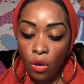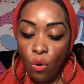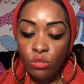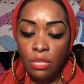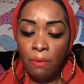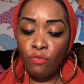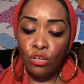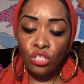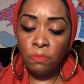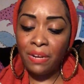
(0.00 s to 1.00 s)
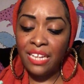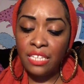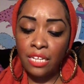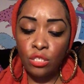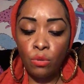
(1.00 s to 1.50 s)
Or some of you could just be
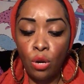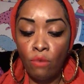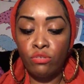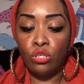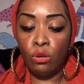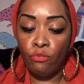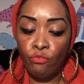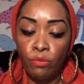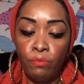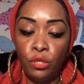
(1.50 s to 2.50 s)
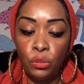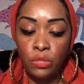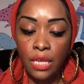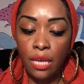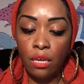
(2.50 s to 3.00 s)
listening to a lot of soulful
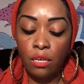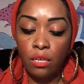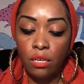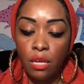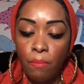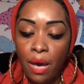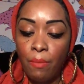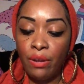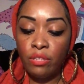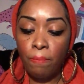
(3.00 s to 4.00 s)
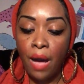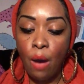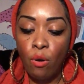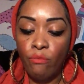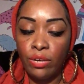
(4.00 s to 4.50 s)
music. But I'm hearing the
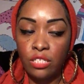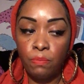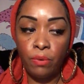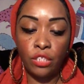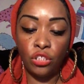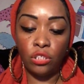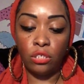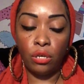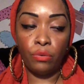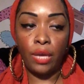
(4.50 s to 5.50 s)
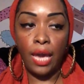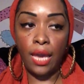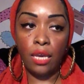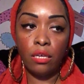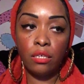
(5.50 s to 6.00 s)
power of expression,
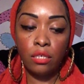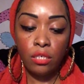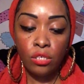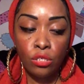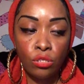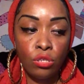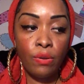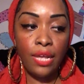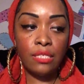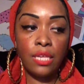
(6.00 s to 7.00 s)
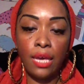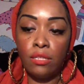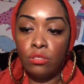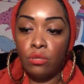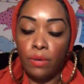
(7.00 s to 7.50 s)
okay? So let's get
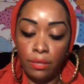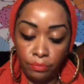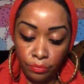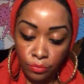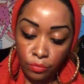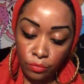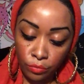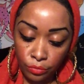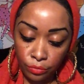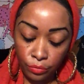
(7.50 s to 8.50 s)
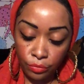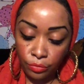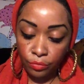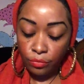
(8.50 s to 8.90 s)
into it.